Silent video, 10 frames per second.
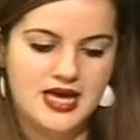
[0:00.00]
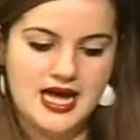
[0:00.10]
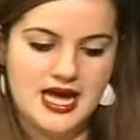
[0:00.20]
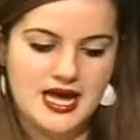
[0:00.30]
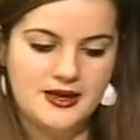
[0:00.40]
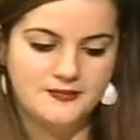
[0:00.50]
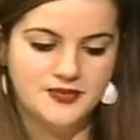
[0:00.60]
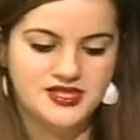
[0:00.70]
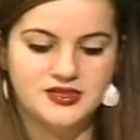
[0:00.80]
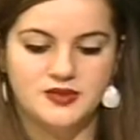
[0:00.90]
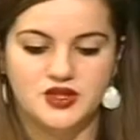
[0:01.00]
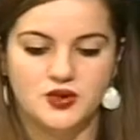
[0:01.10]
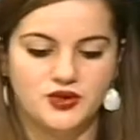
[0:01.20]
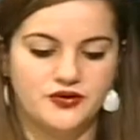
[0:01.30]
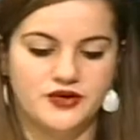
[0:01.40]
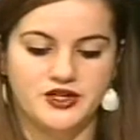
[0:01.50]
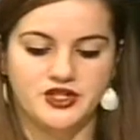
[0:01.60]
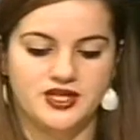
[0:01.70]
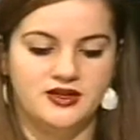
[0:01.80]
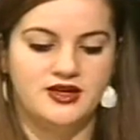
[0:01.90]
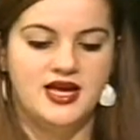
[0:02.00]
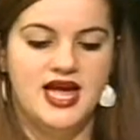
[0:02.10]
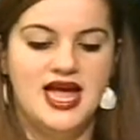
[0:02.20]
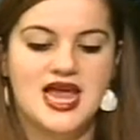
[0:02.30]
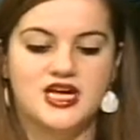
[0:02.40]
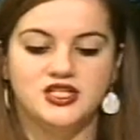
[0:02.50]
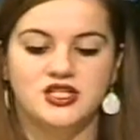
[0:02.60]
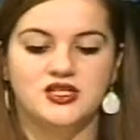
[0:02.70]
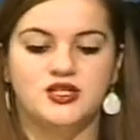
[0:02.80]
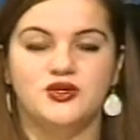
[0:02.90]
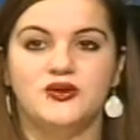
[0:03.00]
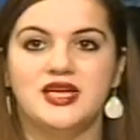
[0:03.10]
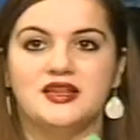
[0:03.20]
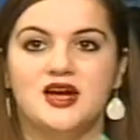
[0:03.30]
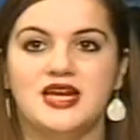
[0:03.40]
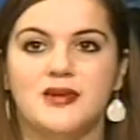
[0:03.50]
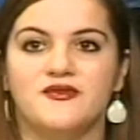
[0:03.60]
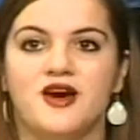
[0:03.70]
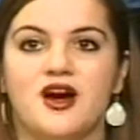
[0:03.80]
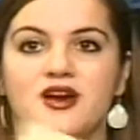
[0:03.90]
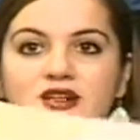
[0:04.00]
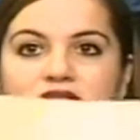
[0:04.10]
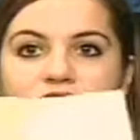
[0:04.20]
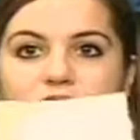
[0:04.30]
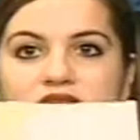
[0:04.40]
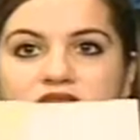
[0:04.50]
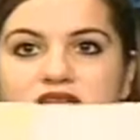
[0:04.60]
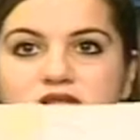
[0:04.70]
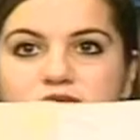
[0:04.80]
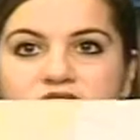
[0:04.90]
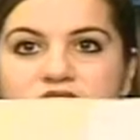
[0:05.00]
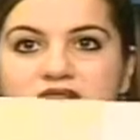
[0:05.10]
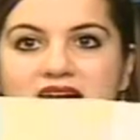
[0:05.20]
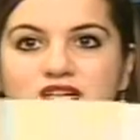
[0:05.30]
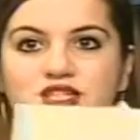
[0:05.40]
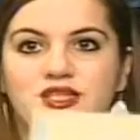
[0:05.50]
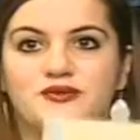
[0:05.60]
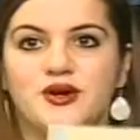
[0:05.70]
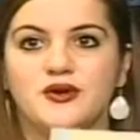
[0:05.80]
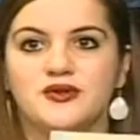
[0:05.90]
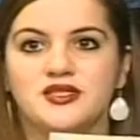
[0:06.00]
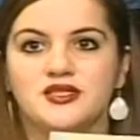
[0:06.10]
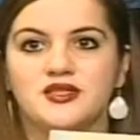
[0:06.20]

This is a much older version. And actually, in the name of art, my youngest brother actually wrote